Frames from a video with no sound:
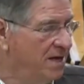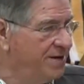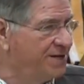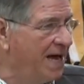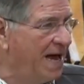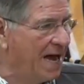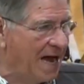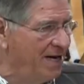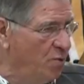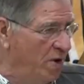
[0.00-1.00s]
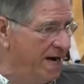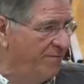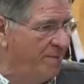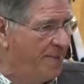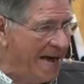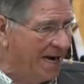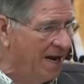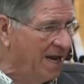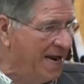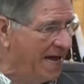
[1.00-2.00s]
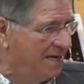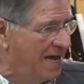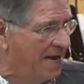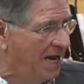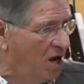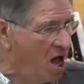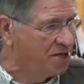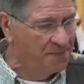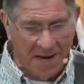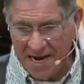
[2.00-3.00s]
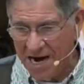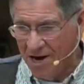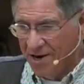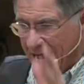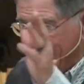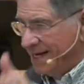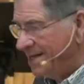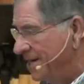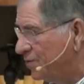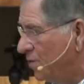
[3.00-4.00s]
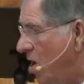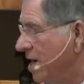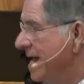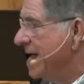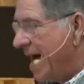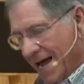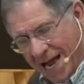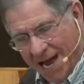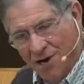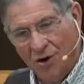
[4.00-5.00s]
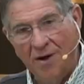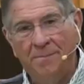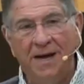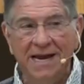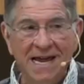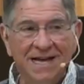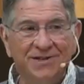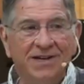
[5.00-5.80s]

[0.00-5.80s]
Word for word: You say I, I didn't win every battle and I, and I lost money here and I did this wrong. I, I know it, but he has